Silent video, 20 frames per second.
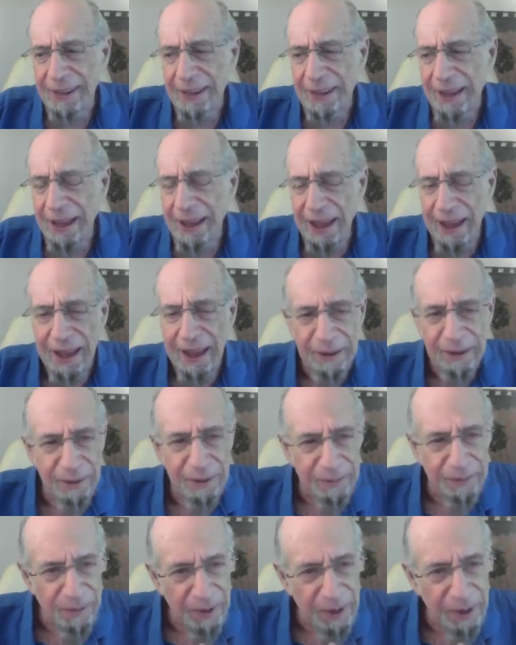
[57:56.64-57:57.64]

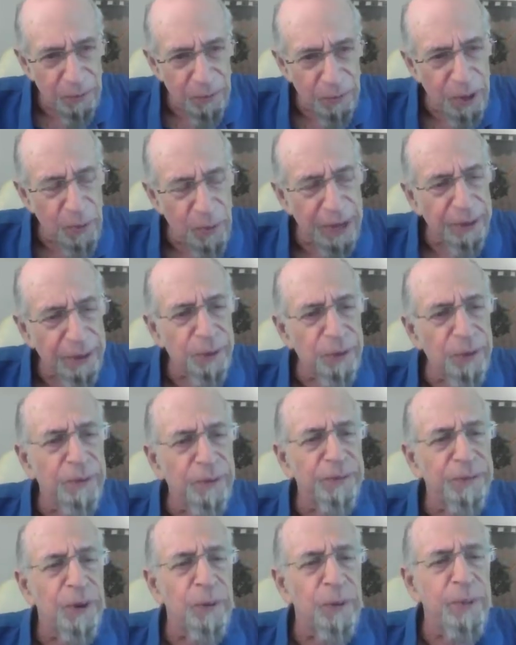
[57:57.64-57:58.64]
and we went through the
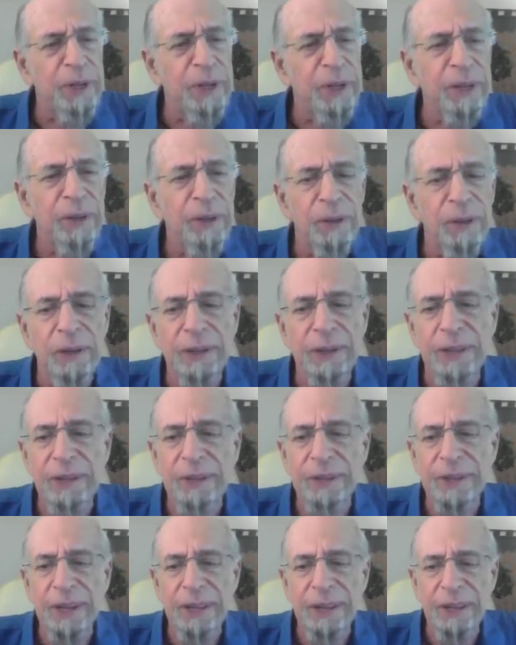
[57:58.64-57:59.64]
phobia cure
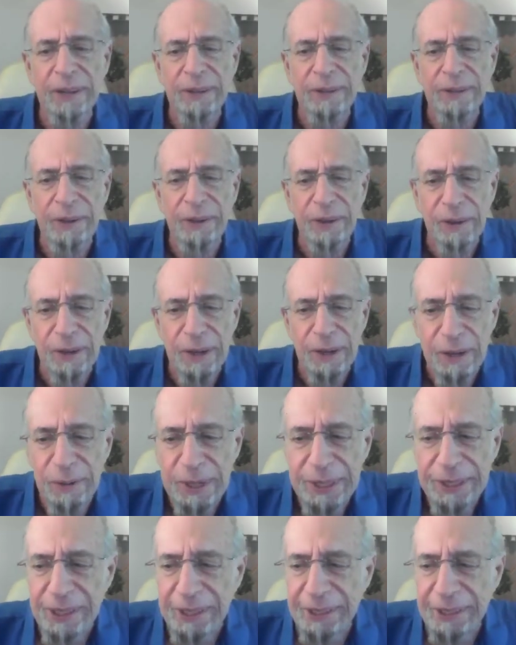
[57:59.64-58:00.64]
using the
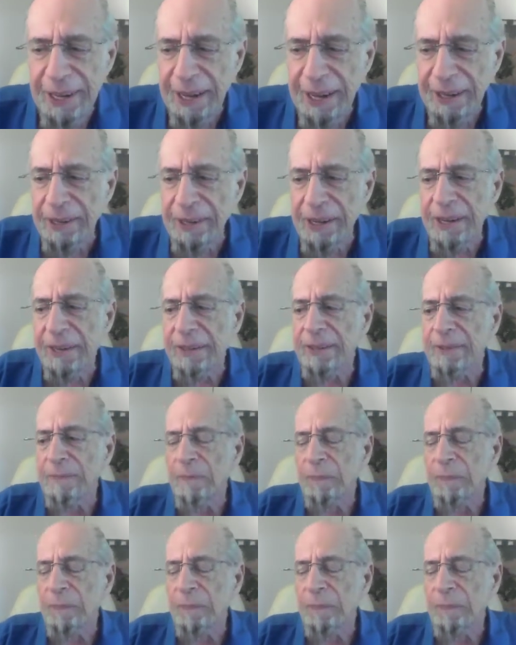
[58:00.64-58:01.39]
neurolinguistic techniques.